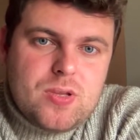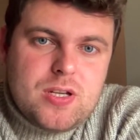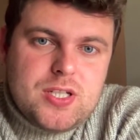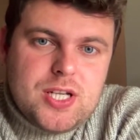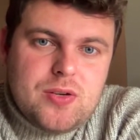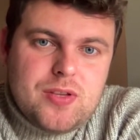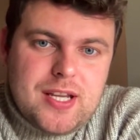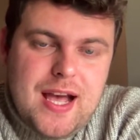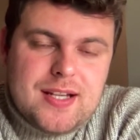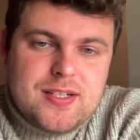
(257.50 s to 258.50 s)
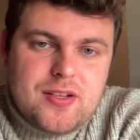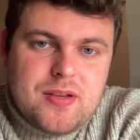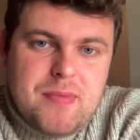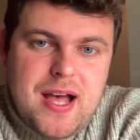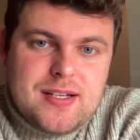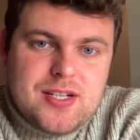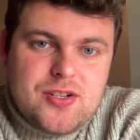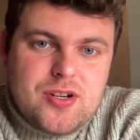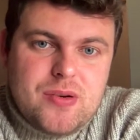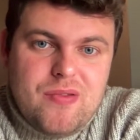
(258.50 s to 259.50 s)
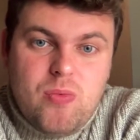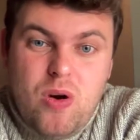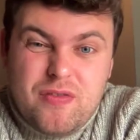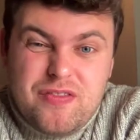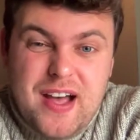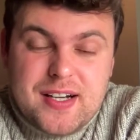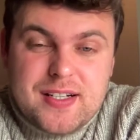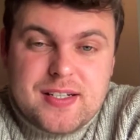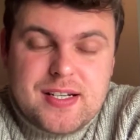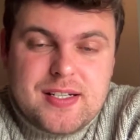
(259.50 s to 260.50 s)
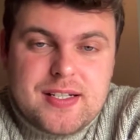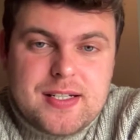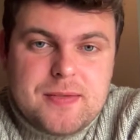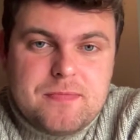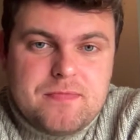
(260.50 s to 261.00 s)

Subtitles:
So the cat is on the mat is true if one fact exists,